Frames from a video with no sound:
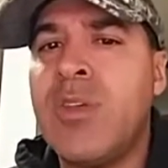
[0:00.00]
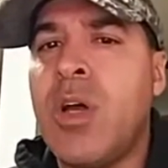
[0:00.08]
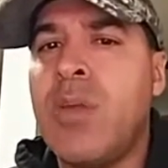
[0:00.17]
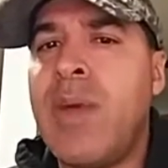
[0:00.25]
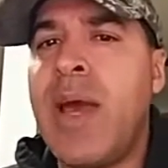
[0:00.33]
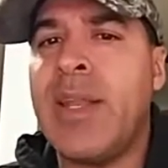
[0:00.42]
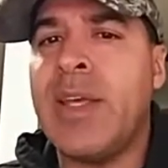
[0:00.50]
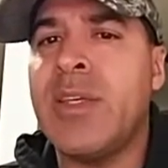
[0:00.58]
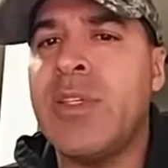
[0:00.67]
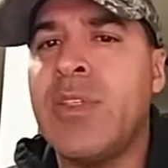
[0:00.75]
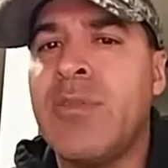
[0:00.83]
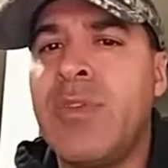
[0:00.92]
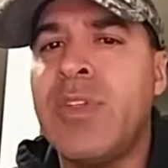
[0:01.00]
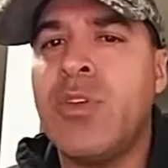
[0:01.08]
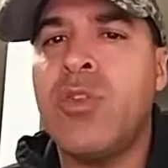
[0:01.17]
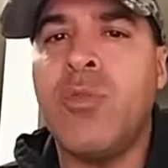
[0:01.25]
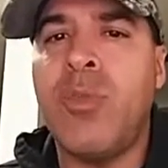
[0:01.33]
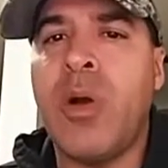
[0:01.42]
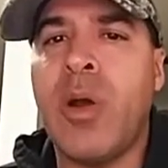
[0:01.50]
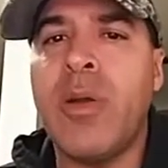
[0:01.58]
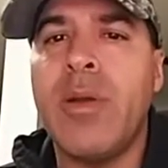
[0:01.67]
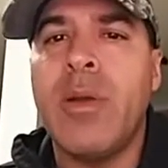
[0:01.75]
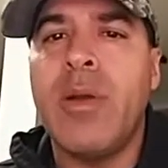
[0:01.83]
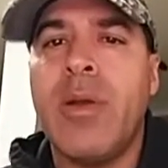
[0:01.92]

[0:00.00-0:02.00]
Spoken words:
automatic as the physical part.